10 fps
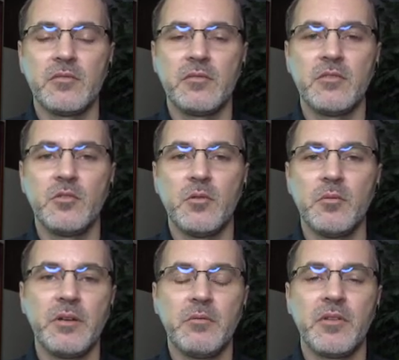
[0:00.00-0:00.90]
do
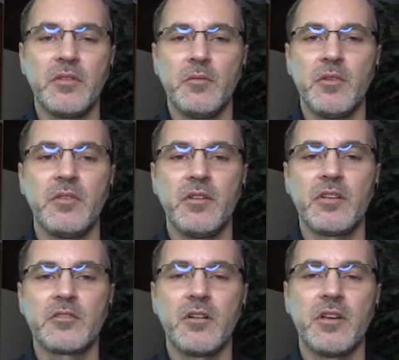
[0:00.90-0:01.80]
away with the
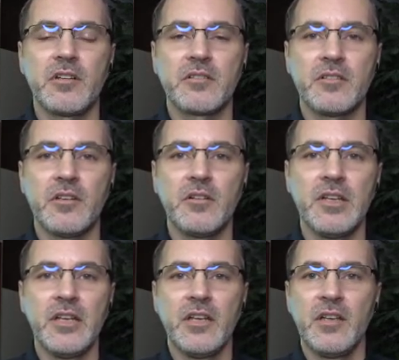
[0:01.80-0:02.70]
electronics. So
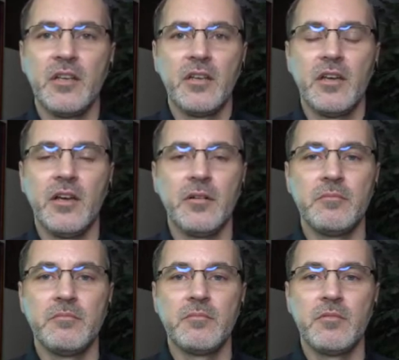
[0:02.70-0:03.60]

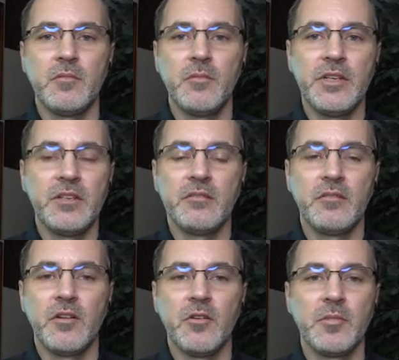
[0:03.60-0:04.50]
we
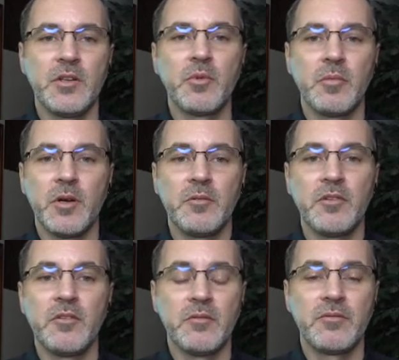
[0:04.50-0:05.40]
are a big
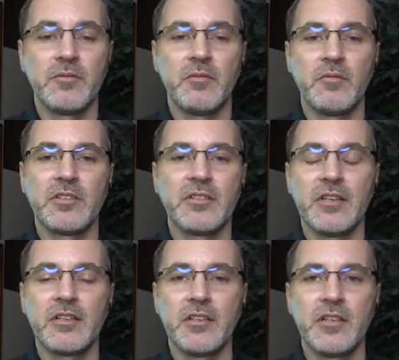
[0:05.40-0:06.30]
proponent of
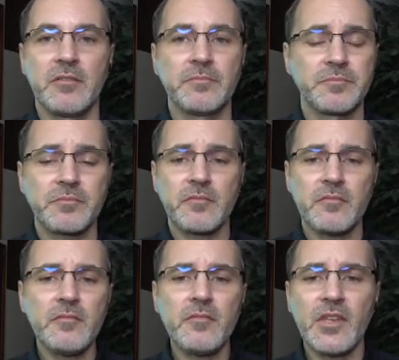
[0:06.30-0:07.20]
recycling.
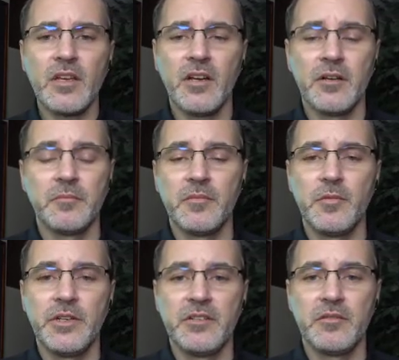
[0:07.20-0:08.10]

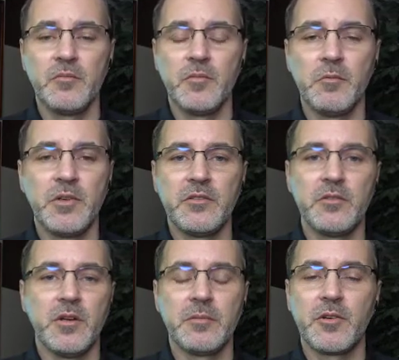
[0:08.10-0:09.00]
When we
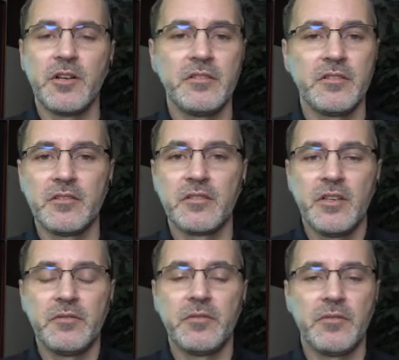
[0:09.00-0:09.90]
do upgrades and
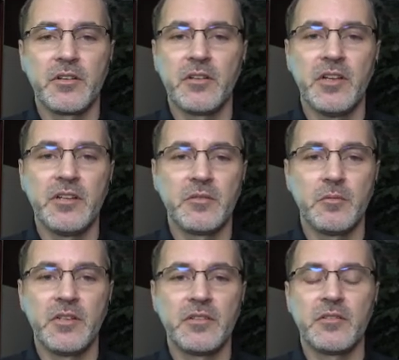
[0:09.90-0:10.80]
stuff, if our clients
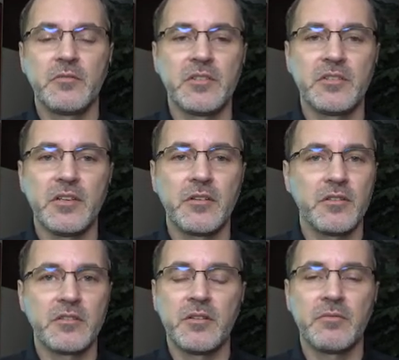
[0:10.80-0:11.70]
want us to recycle
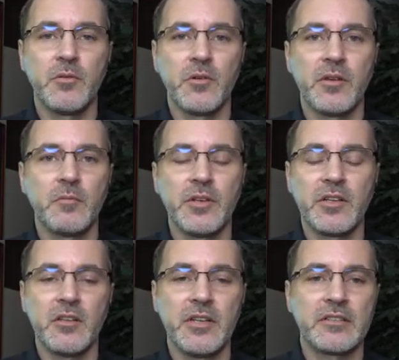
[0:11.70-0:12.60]
the stuff for them, we
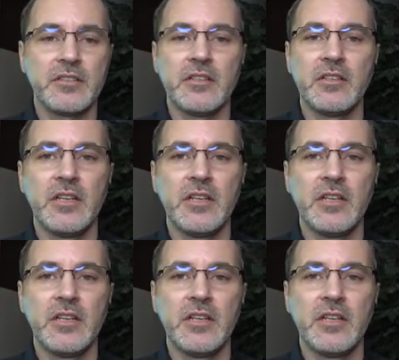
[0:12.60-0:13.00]
collect it,